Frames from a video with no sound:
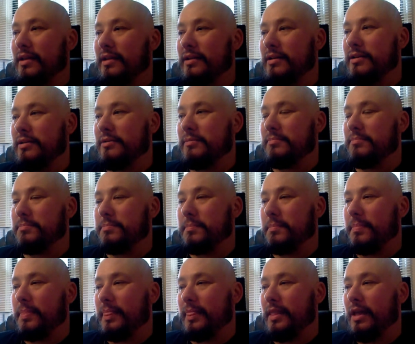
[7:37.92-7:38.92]
And
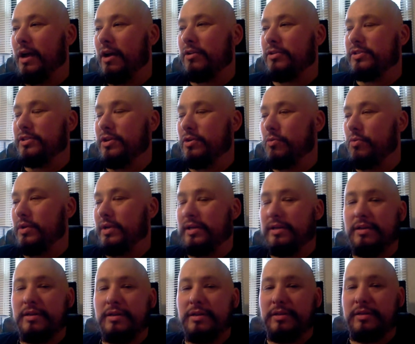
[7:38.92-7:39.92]
also what
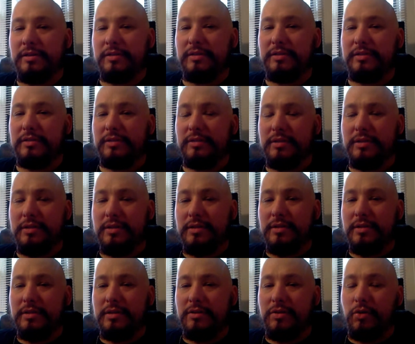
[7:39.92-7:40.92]
he does
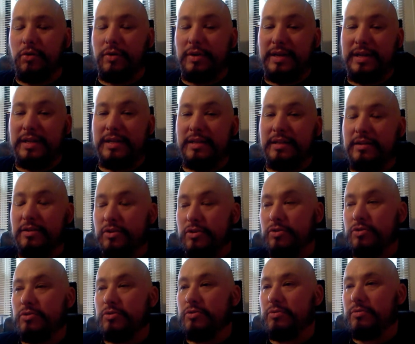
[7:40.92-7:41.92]
or did
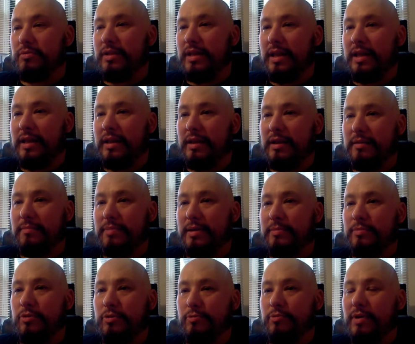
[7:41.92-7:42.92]
do, and
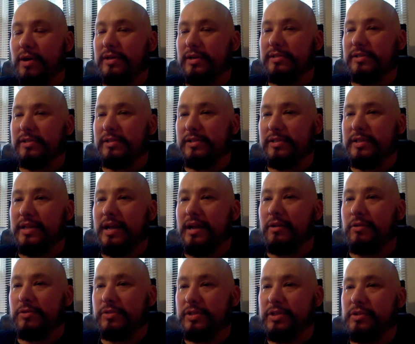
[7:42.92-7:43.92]
people who practice the
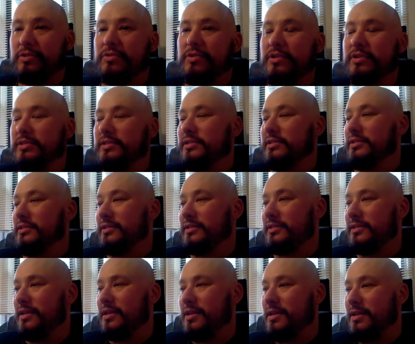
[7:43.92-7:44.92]
style still does
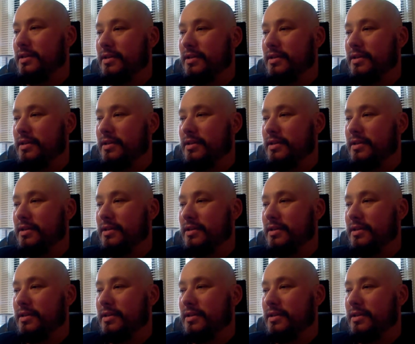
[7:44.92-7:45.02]
this.